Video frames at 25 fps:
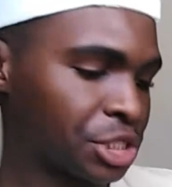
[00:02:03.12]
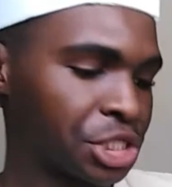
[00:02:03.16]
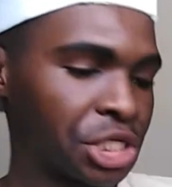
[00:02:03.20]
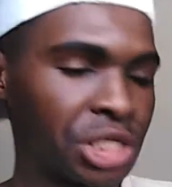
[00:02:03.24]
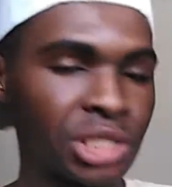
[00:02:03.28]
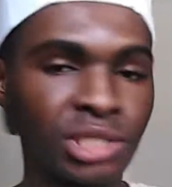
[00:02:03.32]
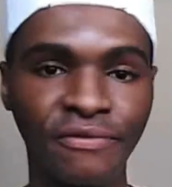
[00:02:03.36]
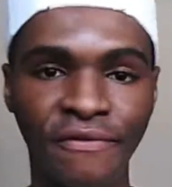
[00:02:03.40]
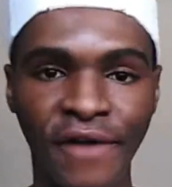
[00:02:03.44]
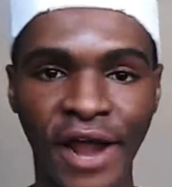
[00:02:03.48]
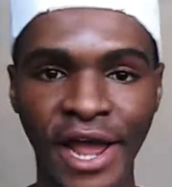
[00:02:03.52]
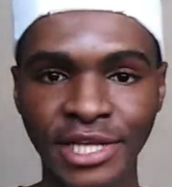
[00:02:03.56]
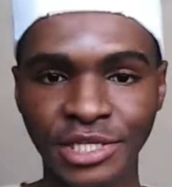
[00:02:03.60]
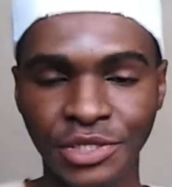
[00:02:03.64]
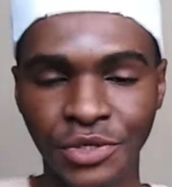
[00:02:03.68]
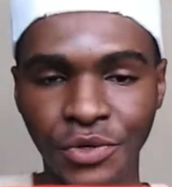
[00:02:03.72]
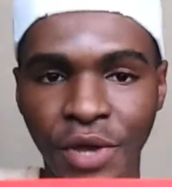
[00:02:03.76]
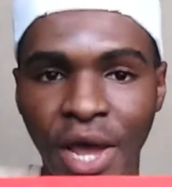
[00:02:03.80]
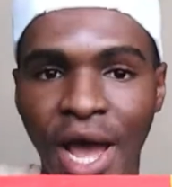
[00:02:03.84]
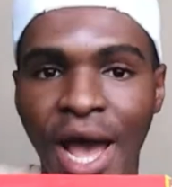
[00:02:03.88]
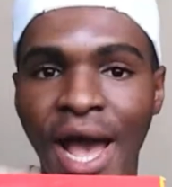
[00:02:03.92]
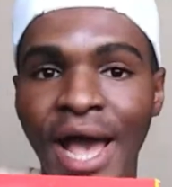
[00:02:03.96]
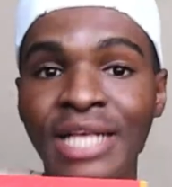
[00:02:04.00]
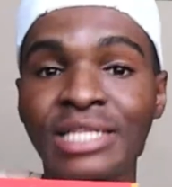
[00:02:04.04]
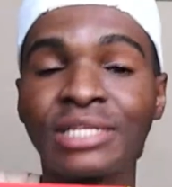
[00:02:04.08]
cheese fries, you
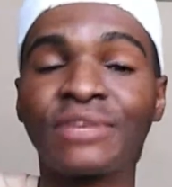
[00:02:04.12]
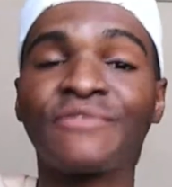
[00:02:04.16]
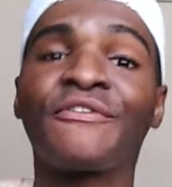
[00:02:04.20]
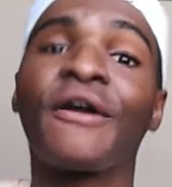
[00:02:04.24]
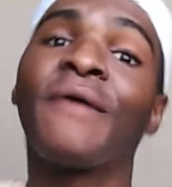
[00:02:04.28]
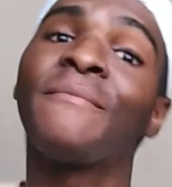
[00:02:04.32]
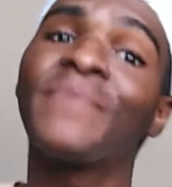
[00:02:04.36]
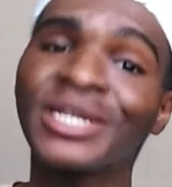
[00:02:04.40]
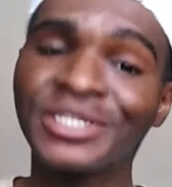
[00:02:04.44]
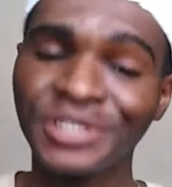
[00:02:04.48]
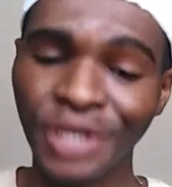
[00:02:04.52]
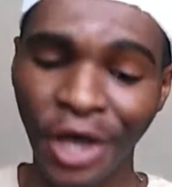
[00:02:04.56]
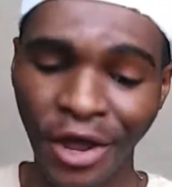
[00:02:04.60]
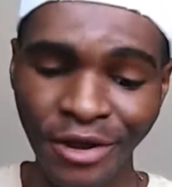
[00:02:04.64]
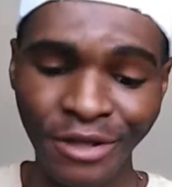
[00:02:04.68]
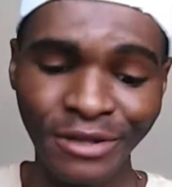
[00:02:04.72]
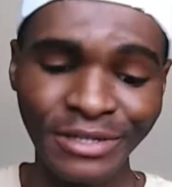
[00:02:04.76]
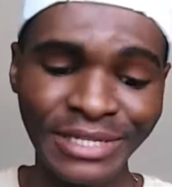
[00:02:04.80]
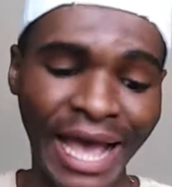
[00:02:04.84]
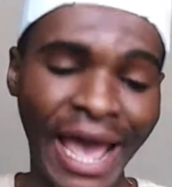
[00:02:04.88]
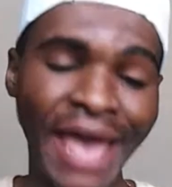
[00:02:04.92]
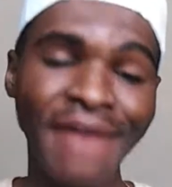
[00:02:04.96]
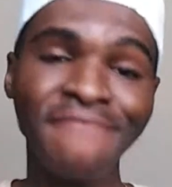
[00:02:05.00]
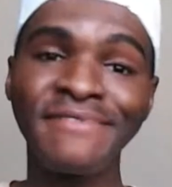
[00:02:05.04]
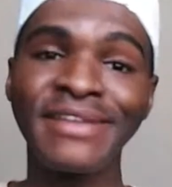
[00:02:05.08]
guys, from McDonald's.
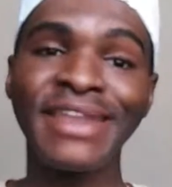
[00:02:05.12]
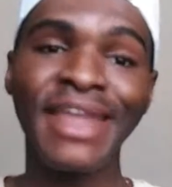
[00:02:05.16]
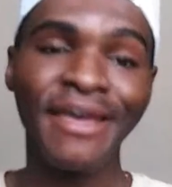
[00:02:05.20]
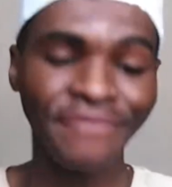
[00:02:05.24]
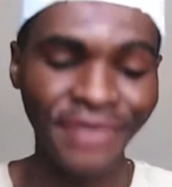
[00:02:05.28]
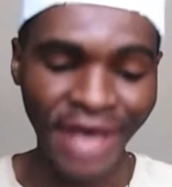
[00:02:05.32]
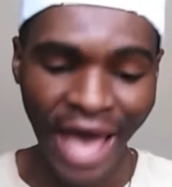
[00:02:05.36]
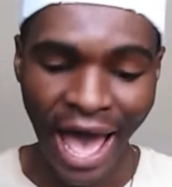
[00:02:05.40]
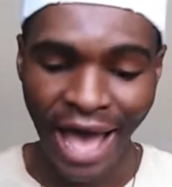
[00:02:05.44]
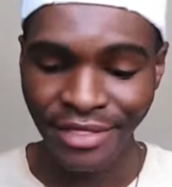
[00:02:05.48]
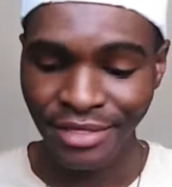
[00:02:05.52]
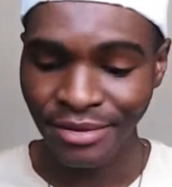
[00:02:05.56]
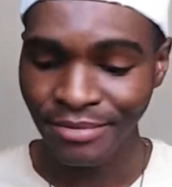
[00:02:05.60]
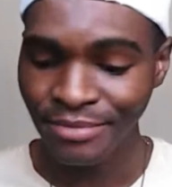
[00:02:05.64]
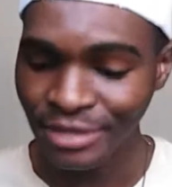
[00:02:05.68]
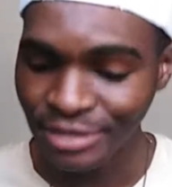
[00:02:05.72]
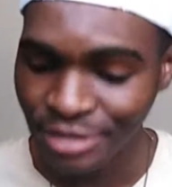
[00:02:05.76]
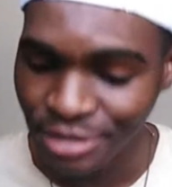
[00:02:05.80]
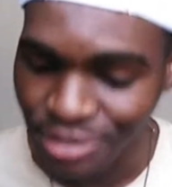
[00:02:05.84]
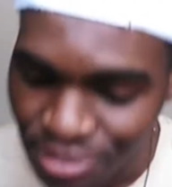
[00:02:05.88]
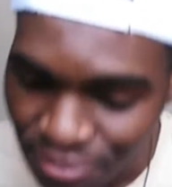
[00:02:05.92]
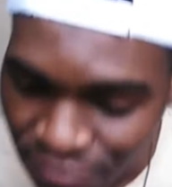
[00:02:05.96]
I've never had them. This is